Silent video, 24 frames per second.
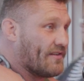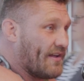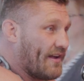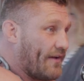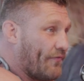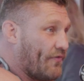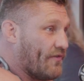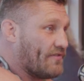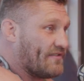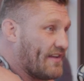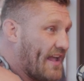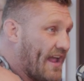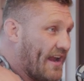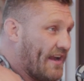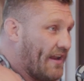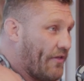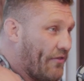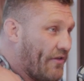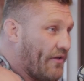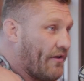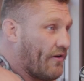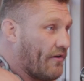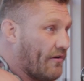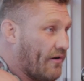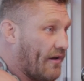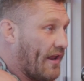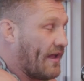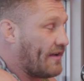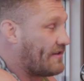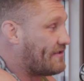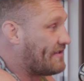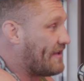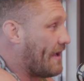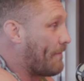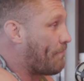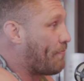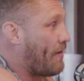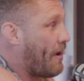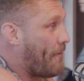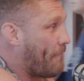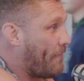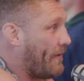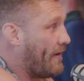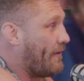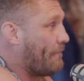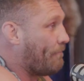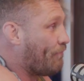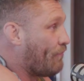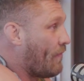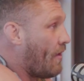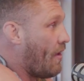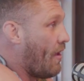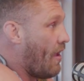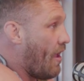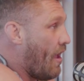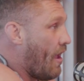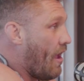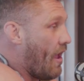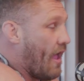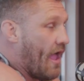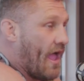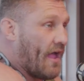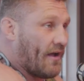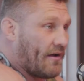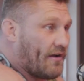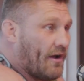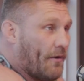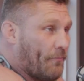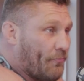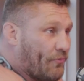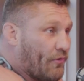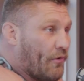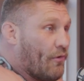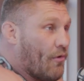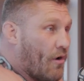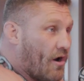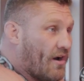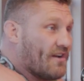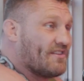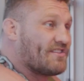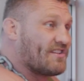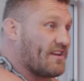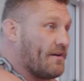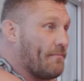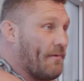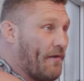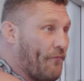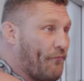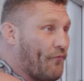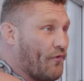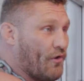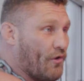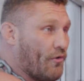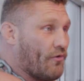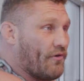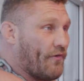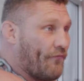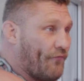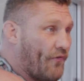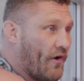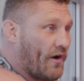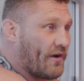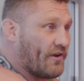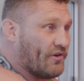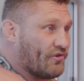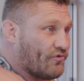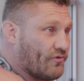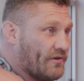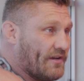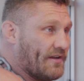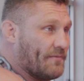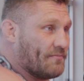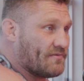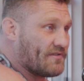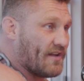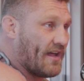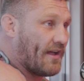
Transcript: Like, if there's anything you're going to like step up and come through on, it's going to be for you and your fucking dreams.